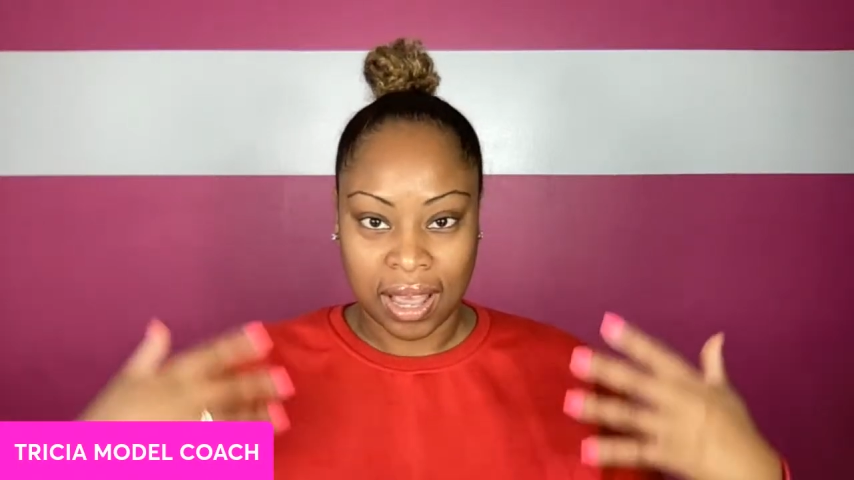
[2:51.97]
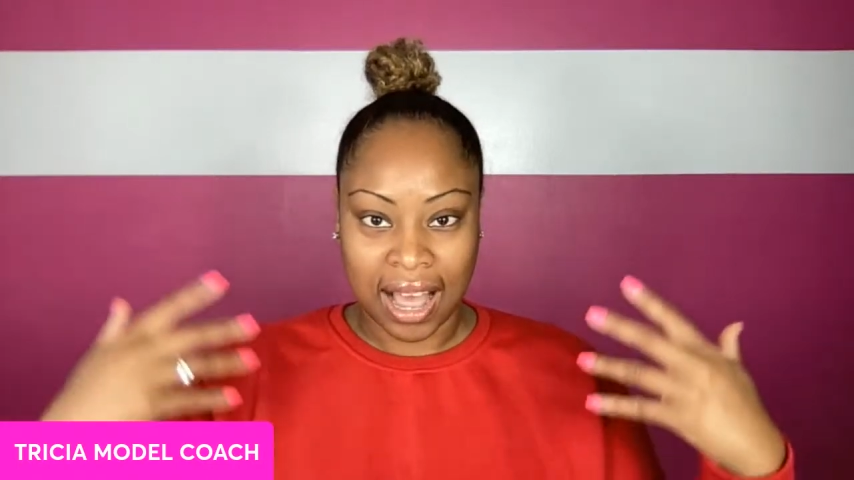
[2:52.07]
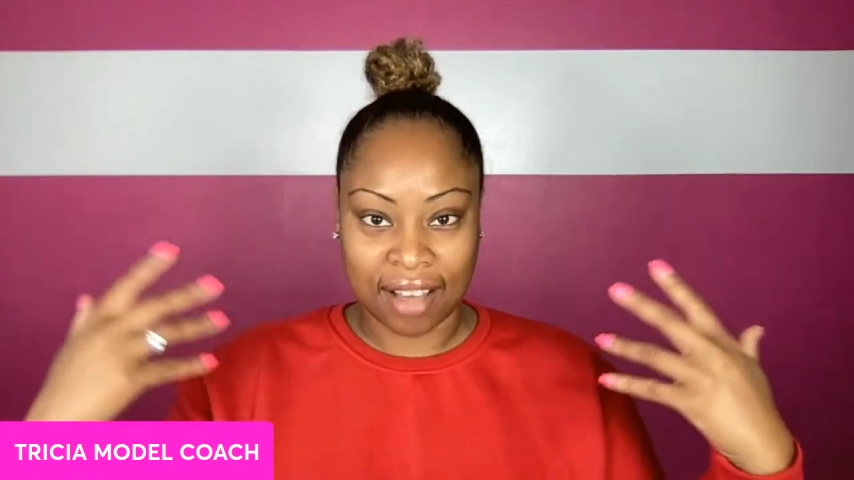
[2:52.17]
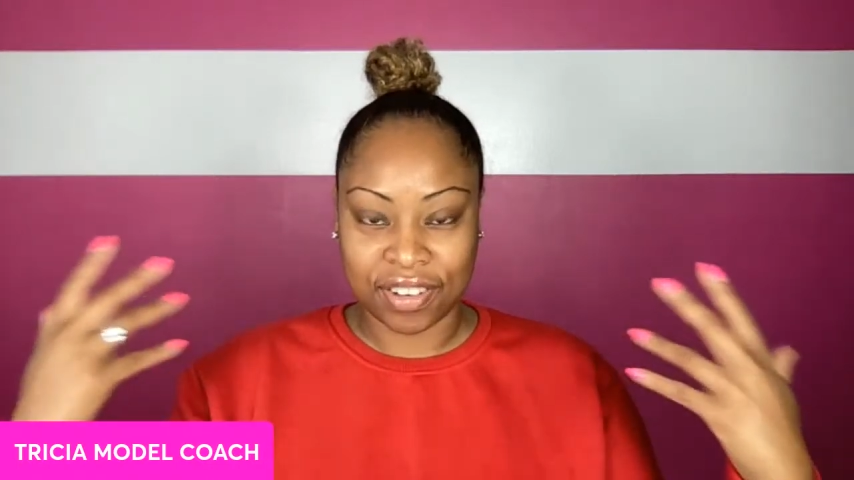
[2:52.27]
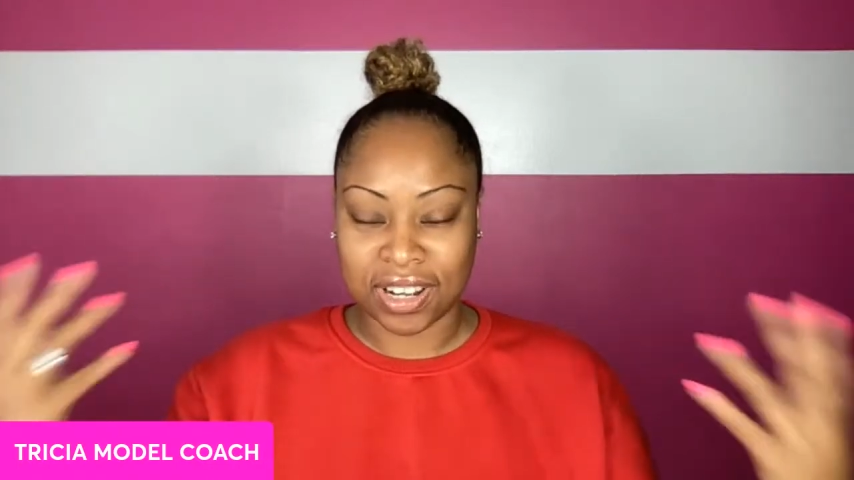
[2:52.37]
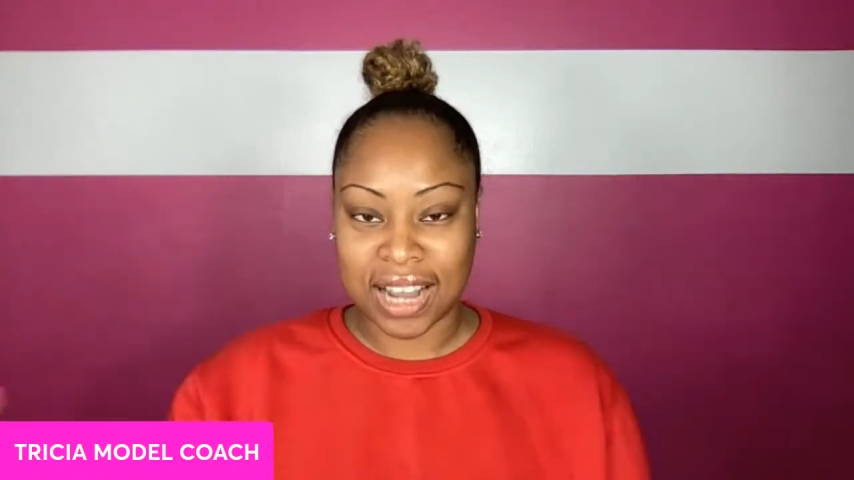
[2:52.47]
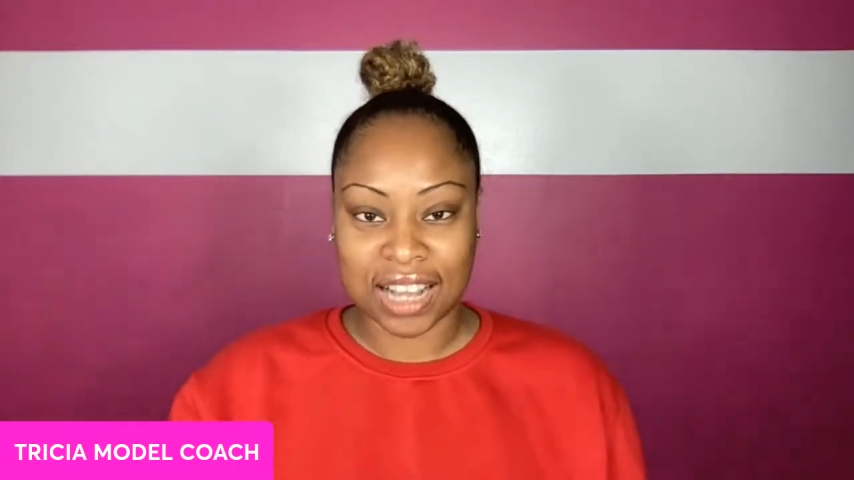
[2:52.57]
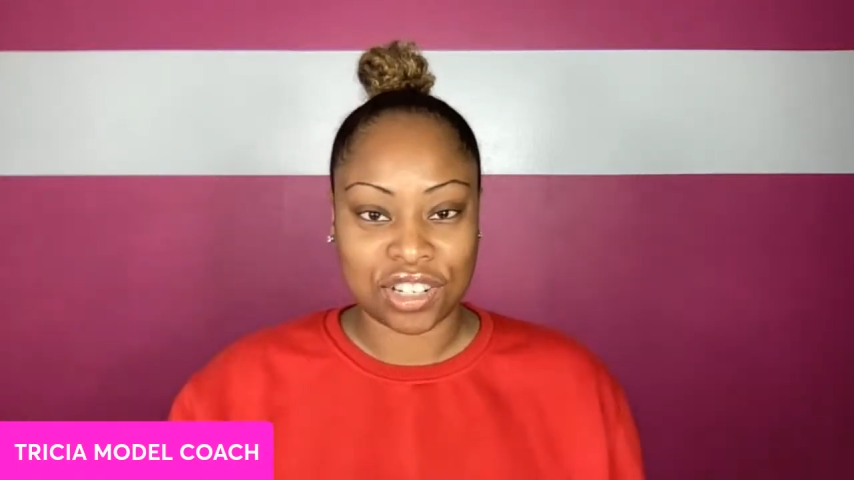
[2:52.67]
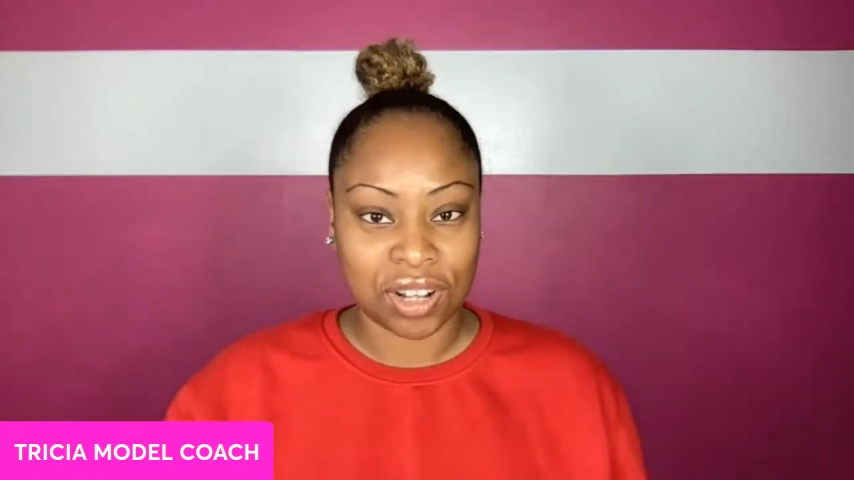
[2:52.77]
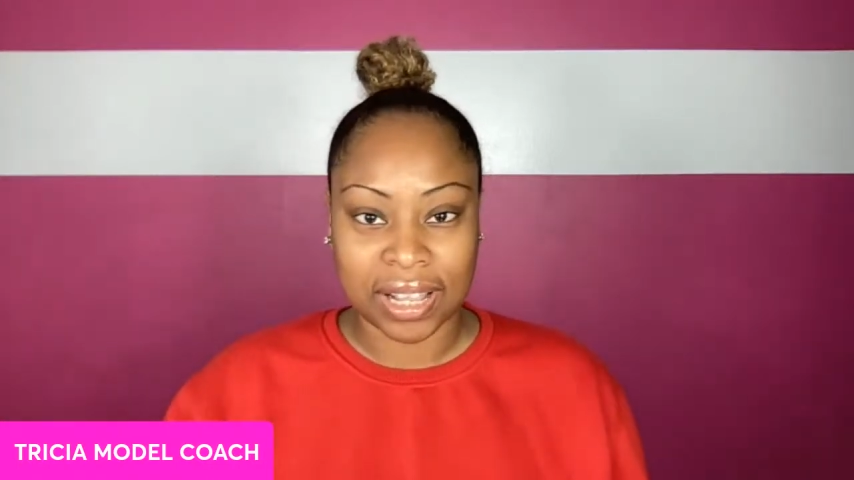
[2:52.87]
have your
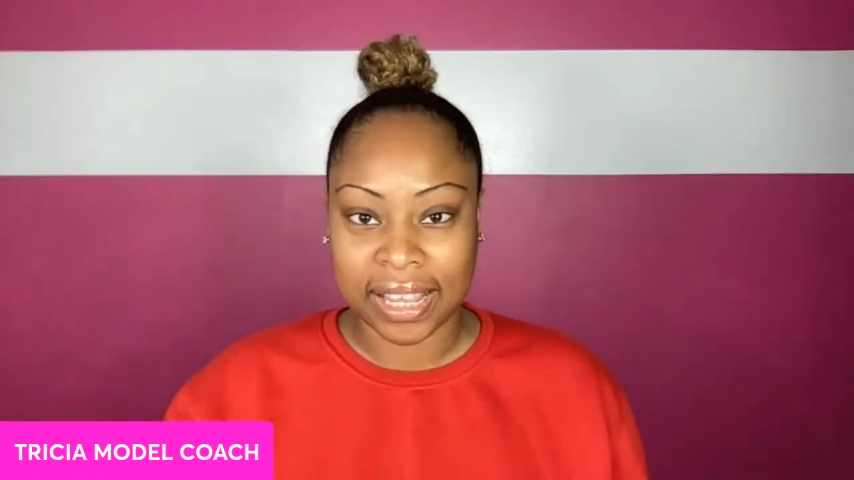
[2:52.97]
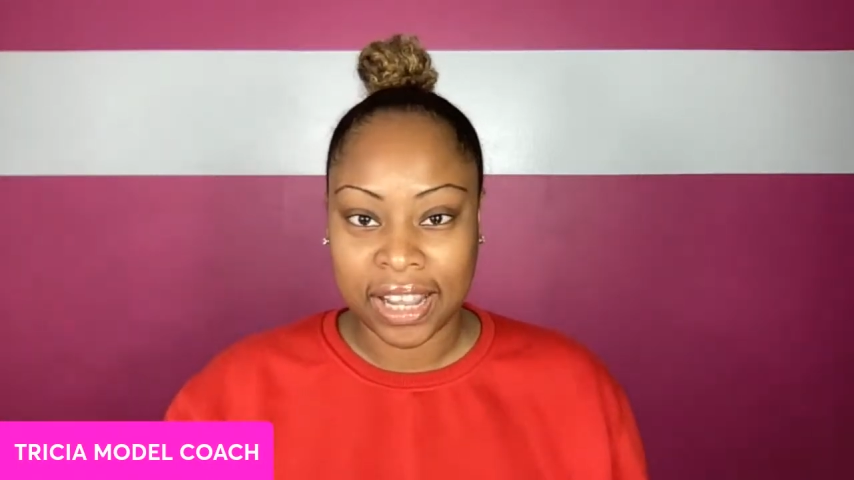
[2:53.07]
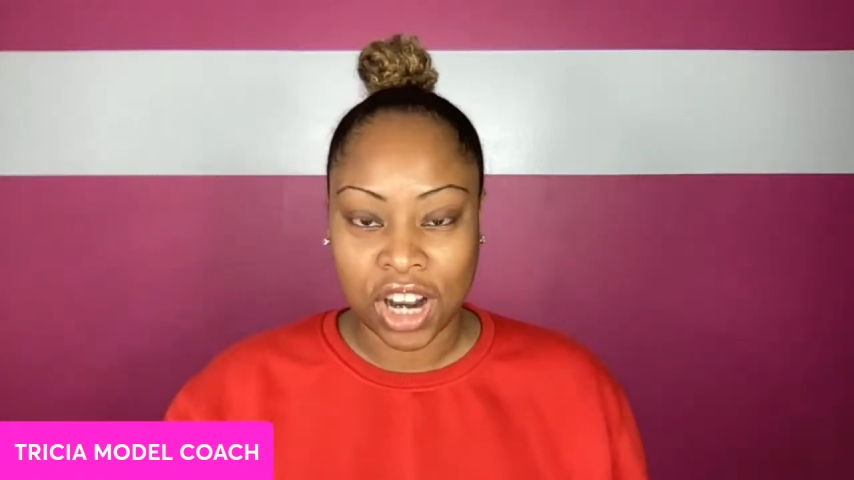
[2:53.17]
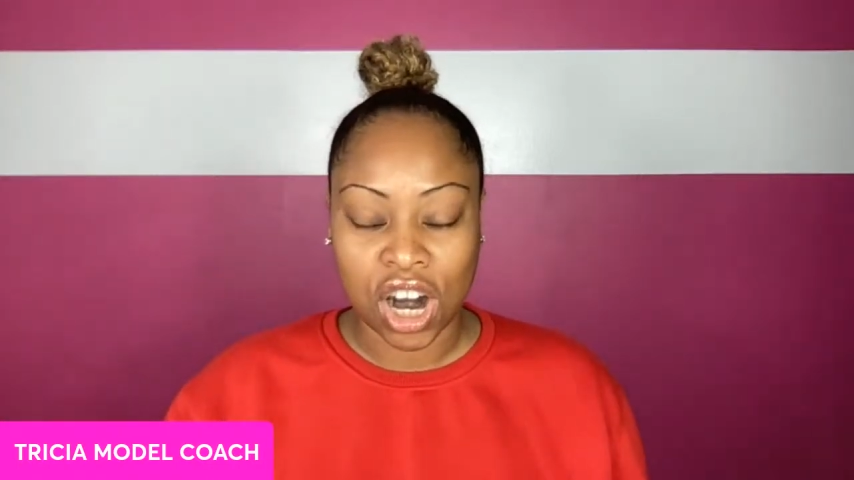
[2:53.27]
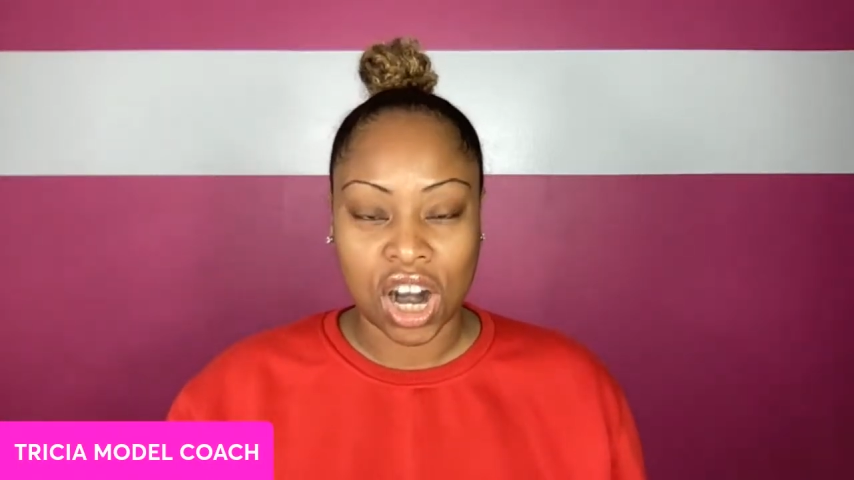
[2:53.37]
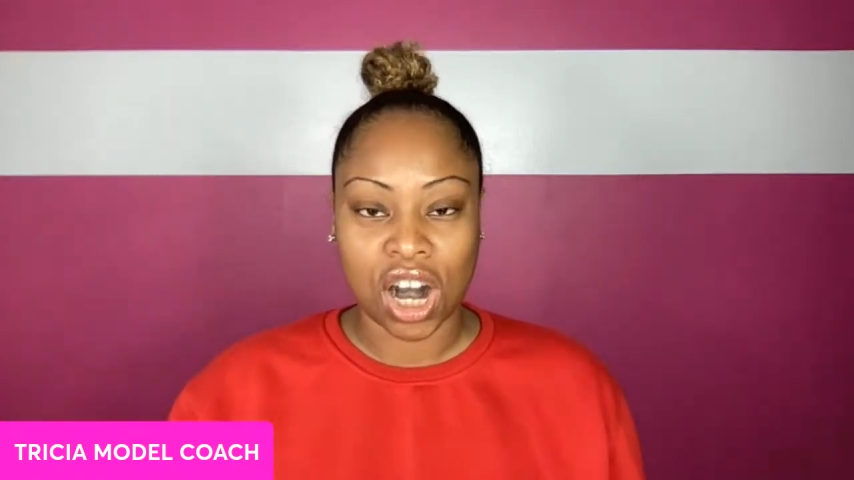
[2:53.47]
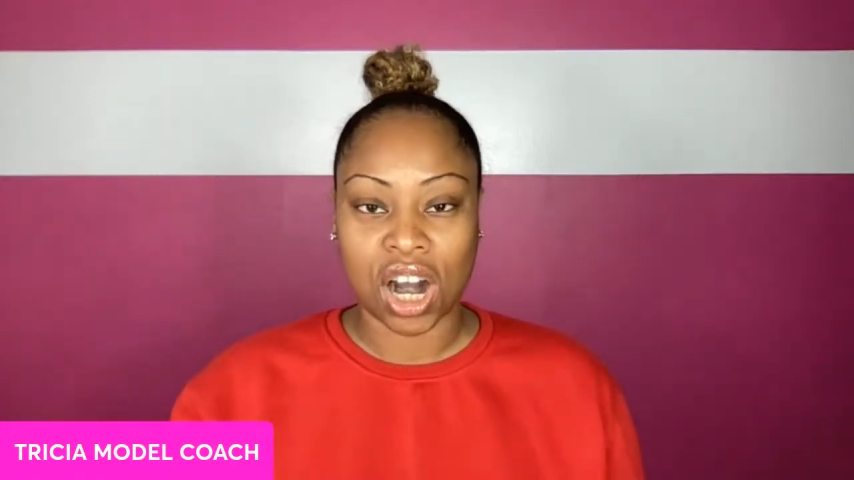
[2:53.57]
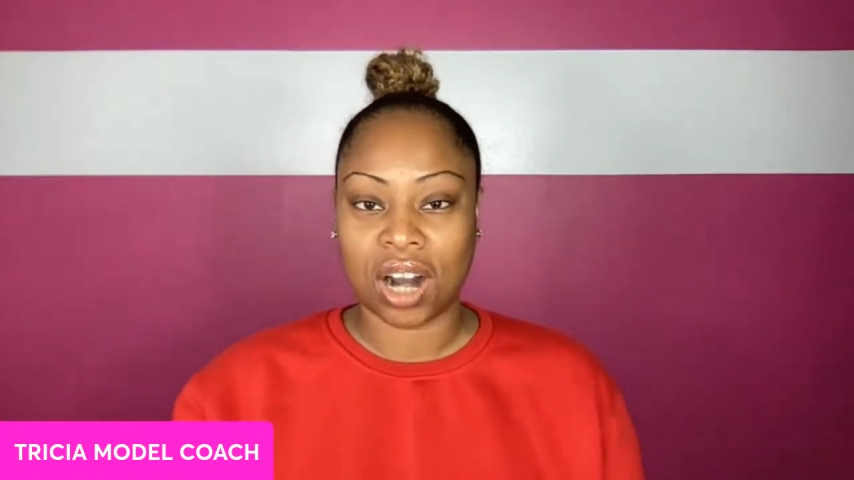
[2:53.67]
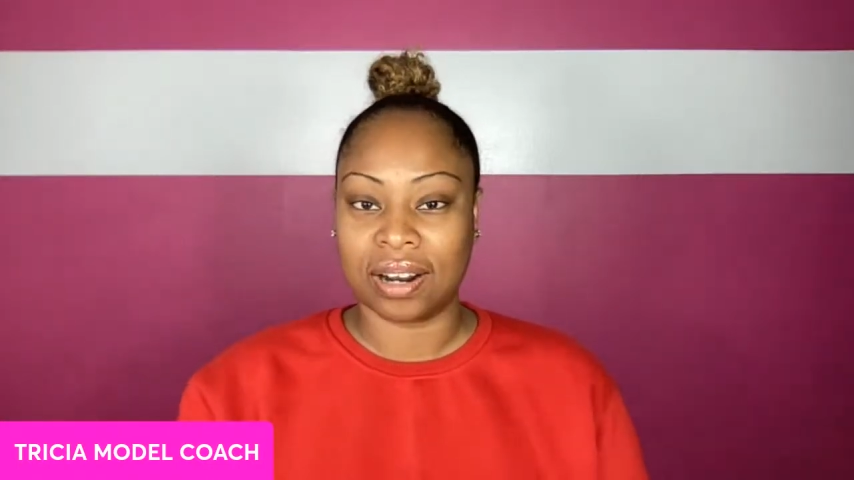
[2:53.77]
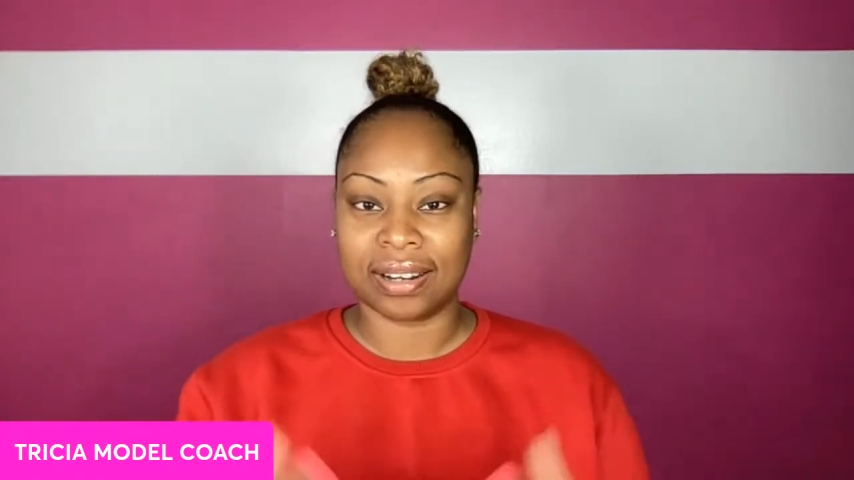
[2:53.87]
natural
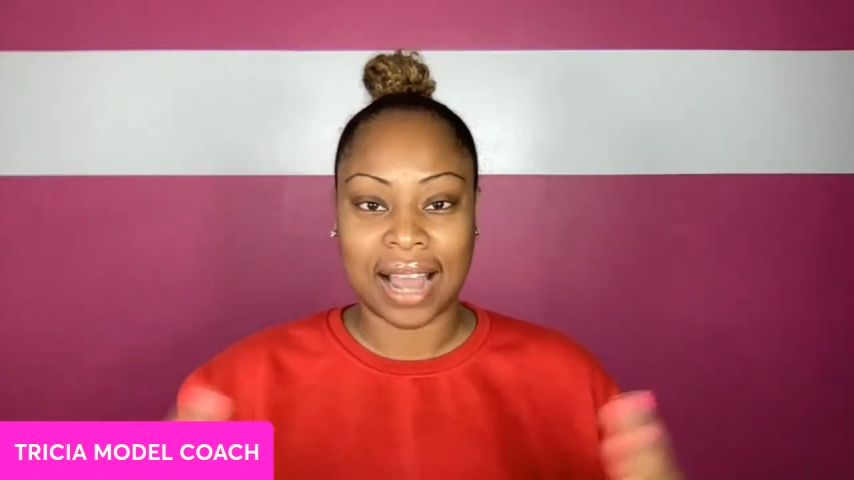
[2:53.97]
hair,